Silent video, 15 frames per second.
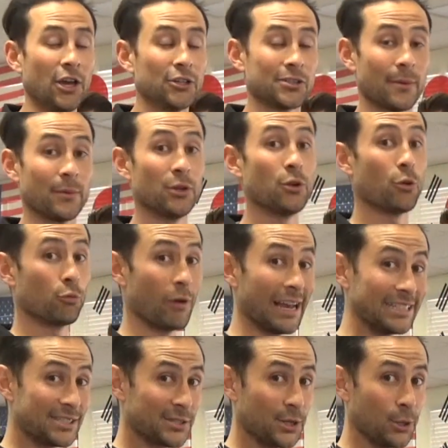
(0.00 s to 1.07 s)
So I'm going to do a
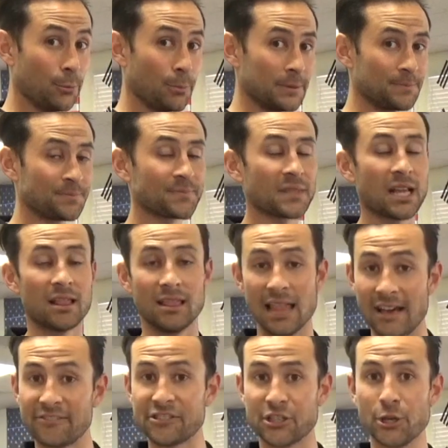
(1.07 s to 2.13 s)
right scoop,
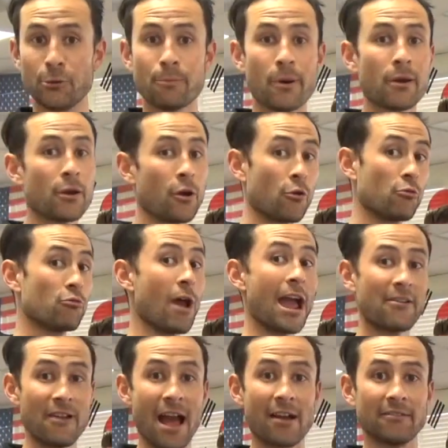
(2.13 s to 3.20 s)
left scoop,
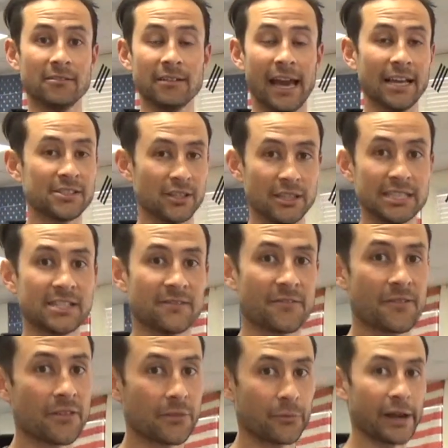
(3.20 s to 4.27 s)
right round. Okay, so listen
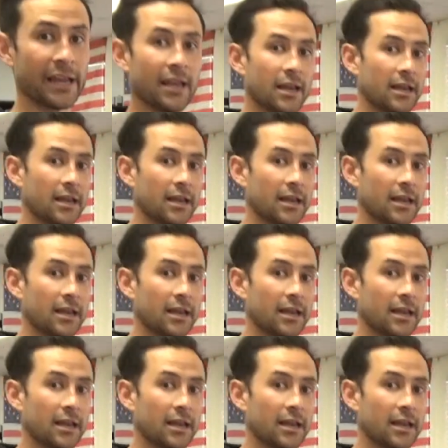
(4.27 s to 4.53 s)
for the 3.